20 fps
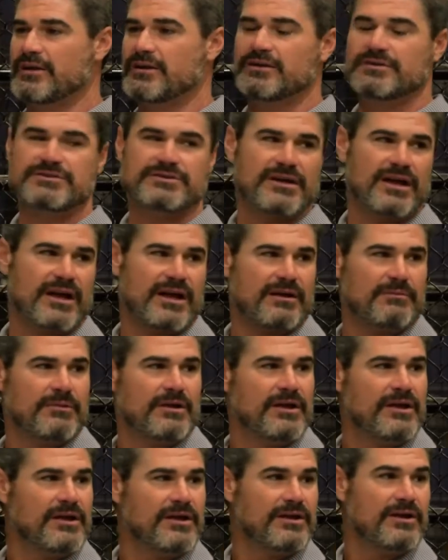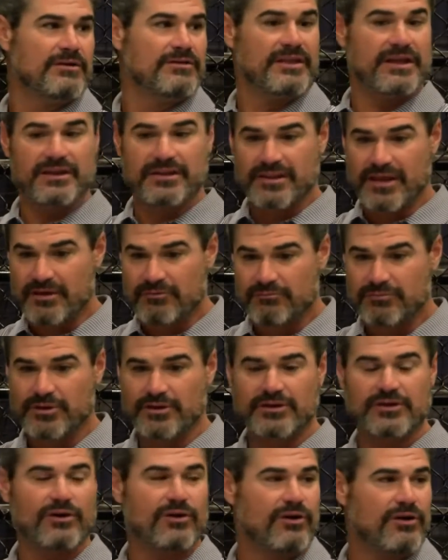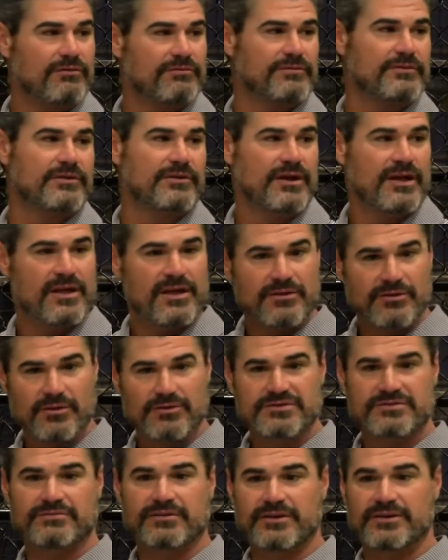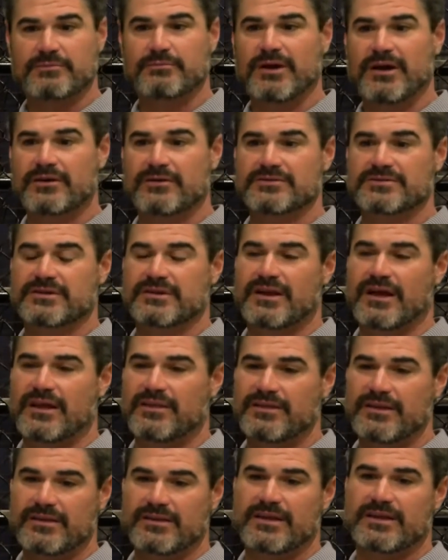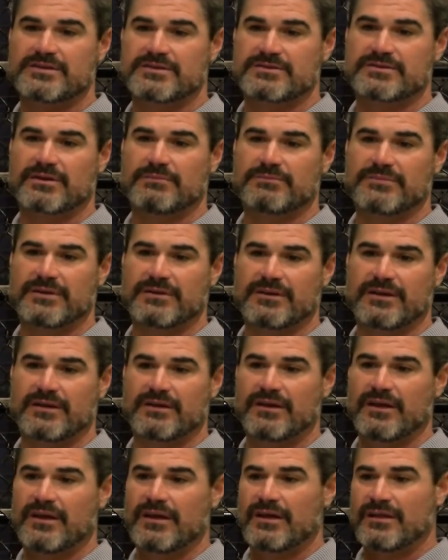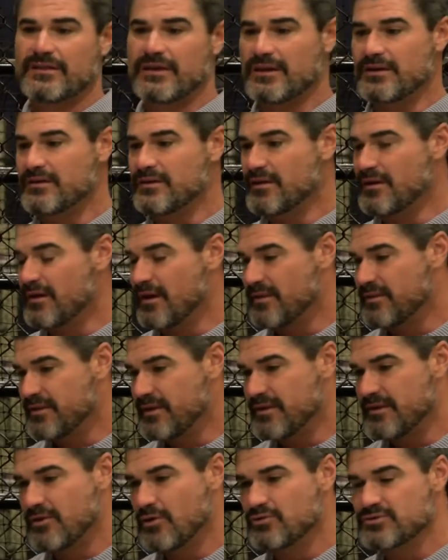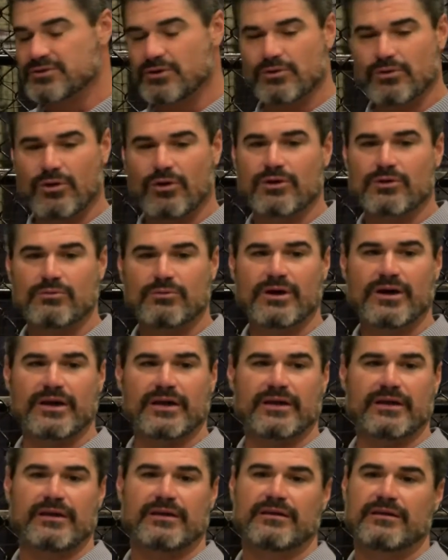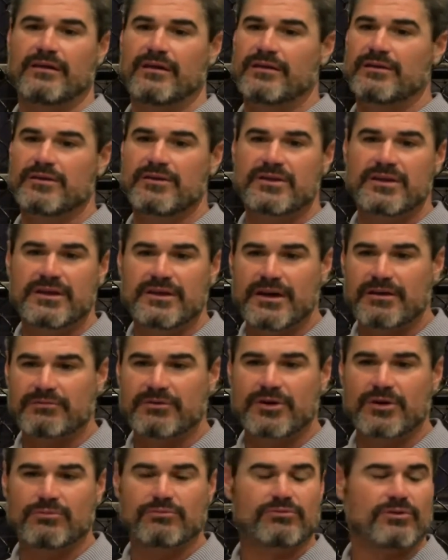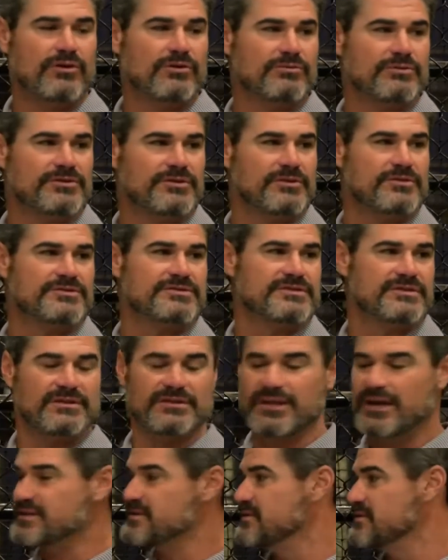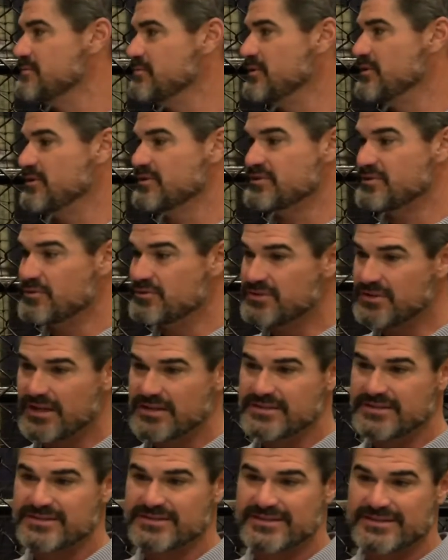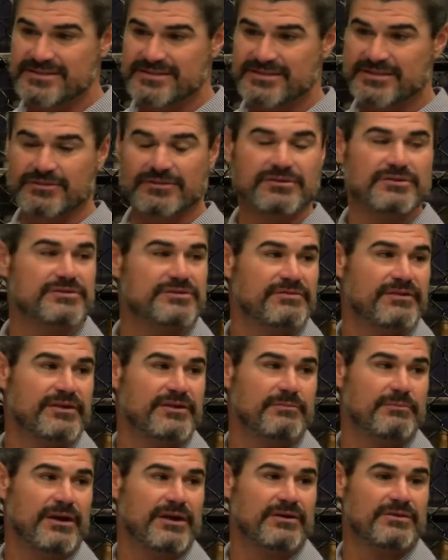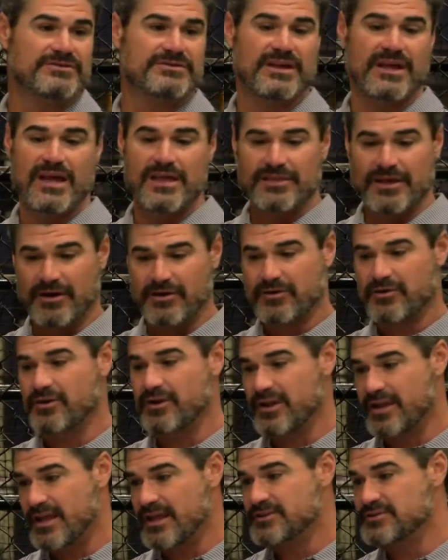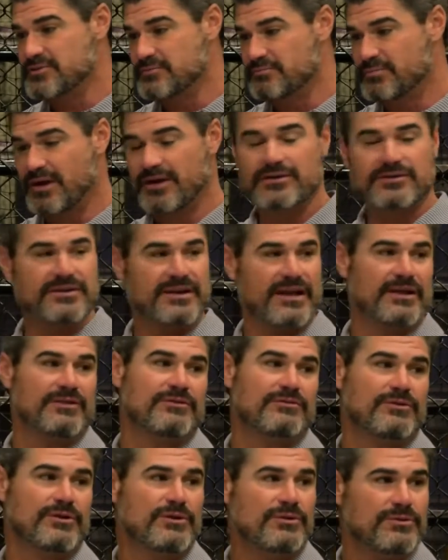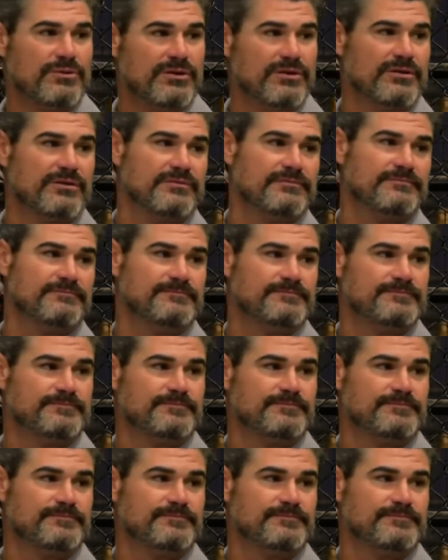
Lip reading: Johnny. Good job. They really offer those fundamentals. And I think that's something that I think goes a long way. And you can never go wrong with those lessons because those lessons instill those fundamentals that are going to get you better down the road.